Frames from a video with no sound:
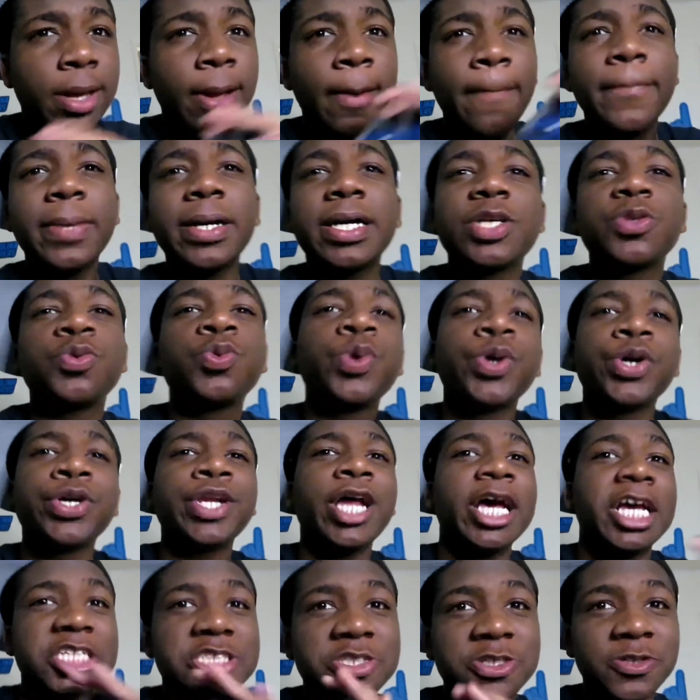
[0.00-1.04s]
because we are
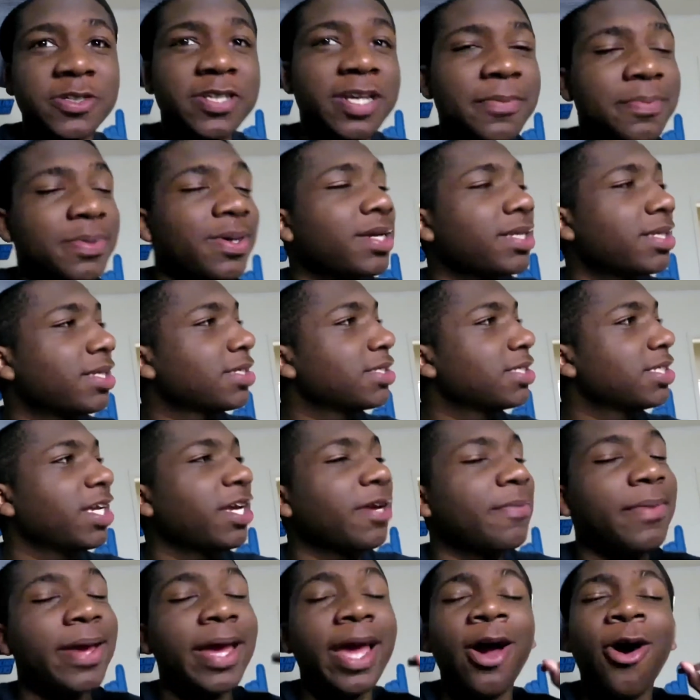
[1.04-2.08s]
not showing up late this year, man.